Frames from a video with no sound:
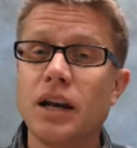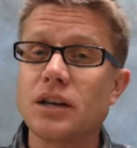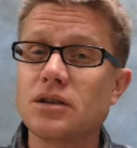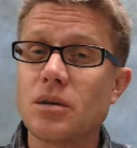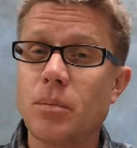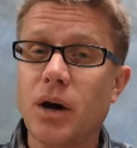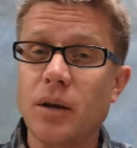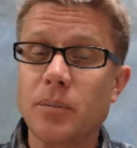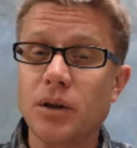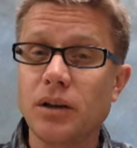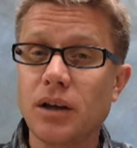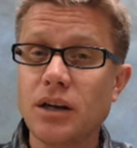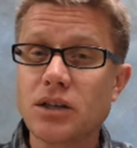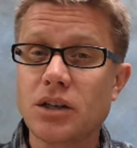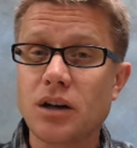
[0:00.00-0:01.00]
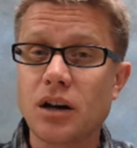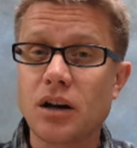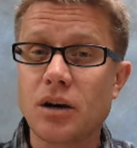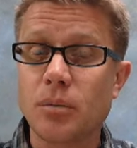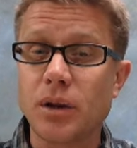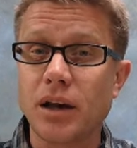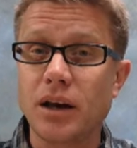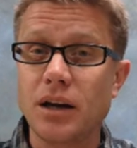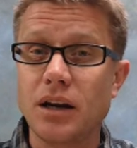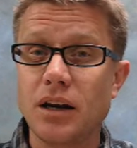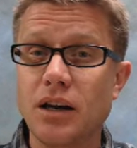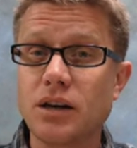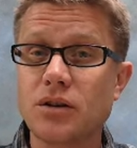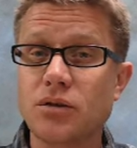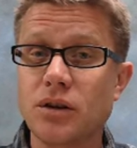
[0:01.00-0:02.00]
And as the population on our planet
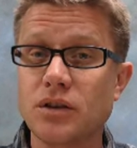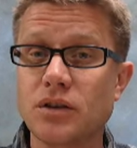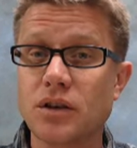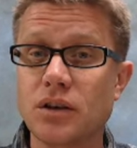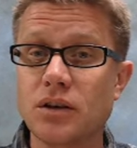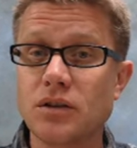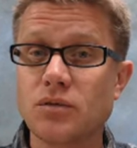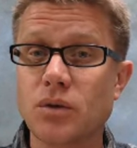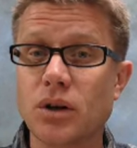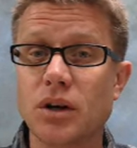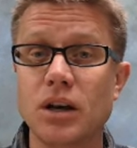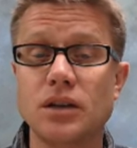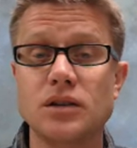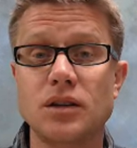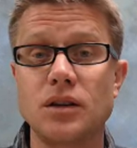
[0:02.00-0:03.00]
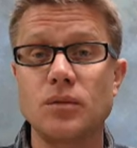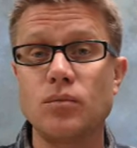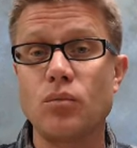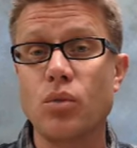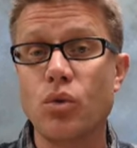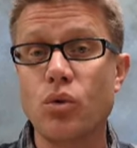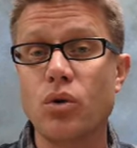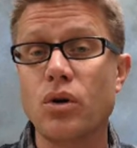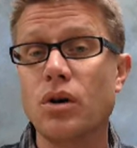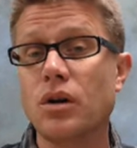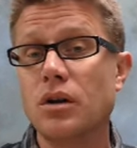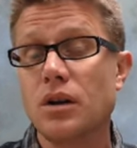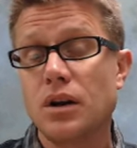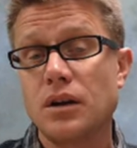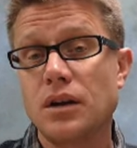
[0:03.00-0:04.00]
increases, we're going to see
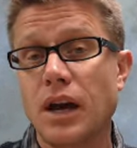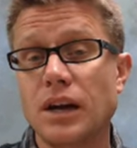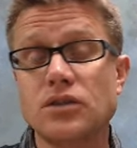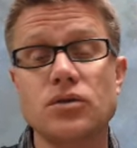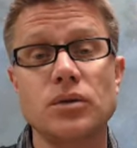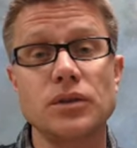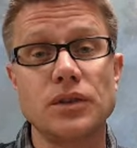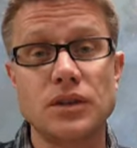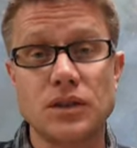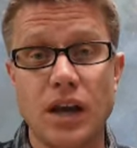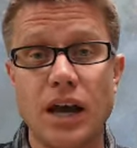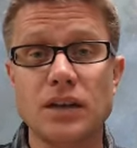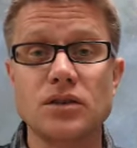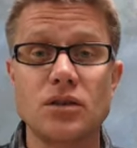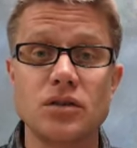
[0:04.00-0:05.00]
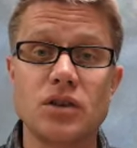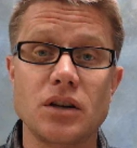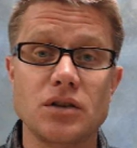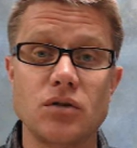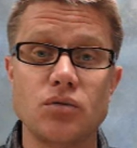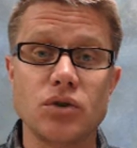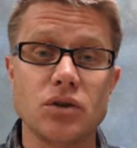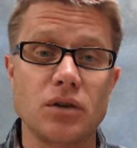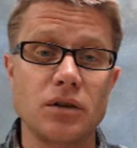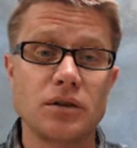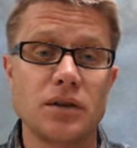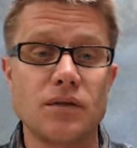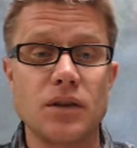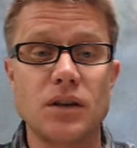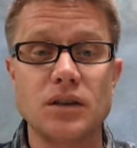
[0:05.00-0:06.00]
more natural disasters as a
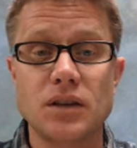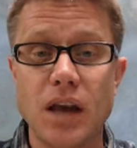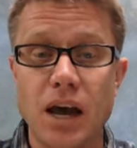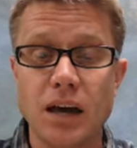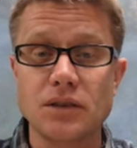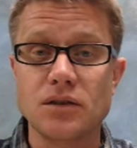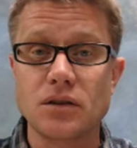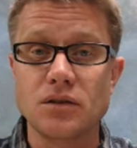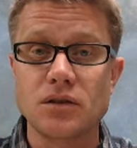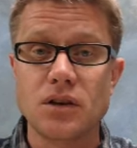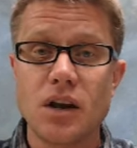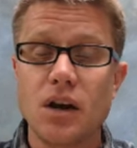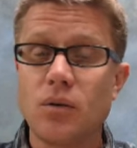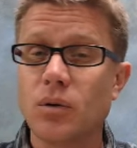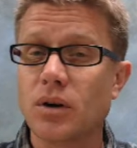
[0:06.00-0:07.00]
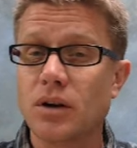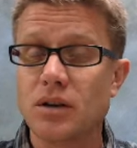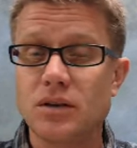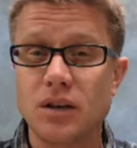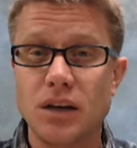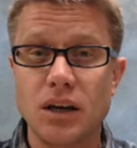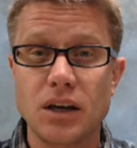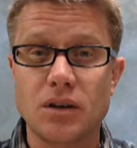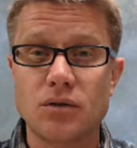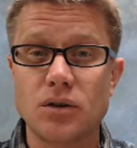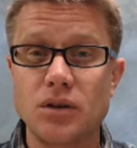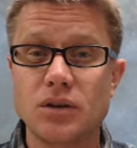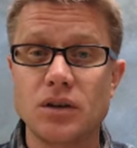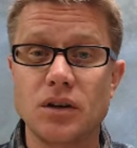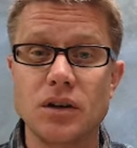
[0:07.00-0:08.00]
result of these hazards. We're going to see
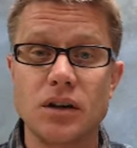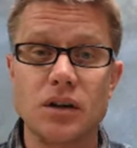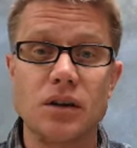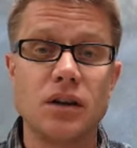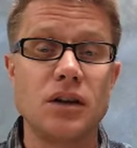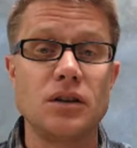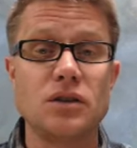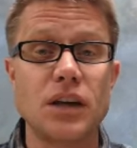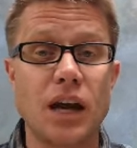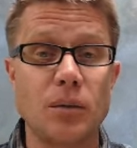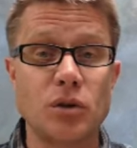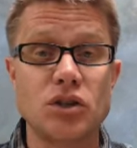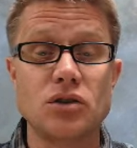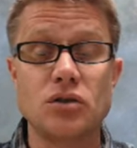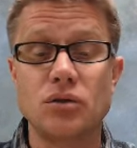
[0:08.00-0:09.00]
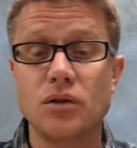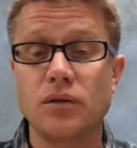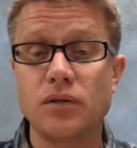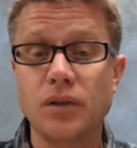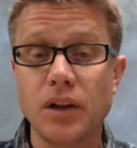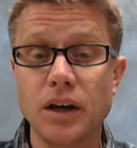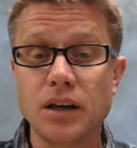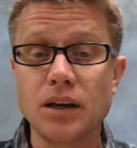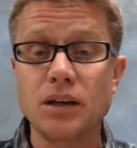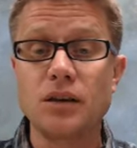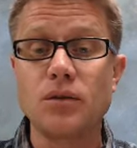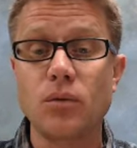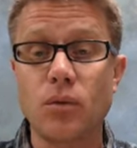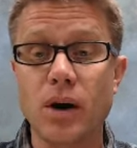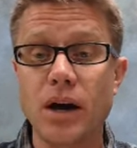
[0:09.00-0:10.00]
increase in, in, in damage due to flooding,